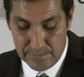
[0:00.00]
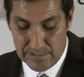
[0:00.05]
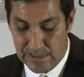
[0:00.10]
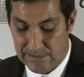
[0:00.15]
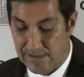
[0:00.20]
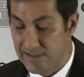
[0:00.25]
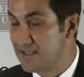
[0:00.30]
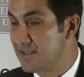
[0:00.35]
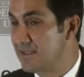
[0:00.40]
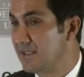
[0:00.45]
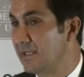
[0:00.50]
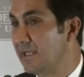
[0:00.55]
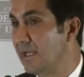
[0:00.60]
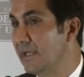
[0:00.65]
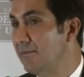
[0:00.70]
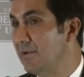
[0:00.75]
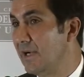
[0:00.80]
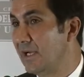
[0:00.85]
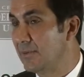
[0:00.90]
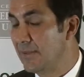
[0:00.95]
and this is the key
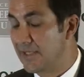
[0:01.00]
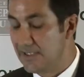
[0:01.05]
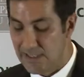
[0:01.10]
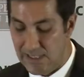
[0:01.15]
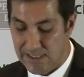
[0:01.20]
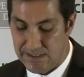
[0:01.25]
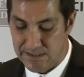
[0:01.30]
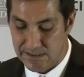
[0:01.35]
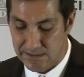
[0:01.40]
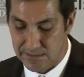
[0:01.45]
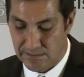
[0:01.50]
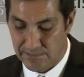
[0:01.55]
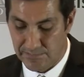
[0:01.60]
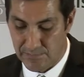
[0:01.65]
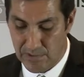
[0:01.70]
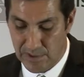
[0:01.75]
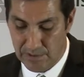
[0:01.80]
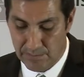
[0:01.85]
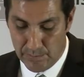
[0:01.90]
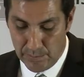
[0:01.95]
recommendation of
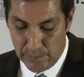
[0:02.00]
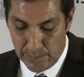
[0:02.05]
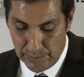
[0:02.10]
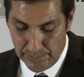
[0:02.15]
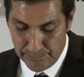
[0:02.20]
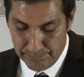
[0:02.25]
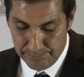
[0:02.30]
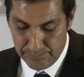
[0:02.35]
my report.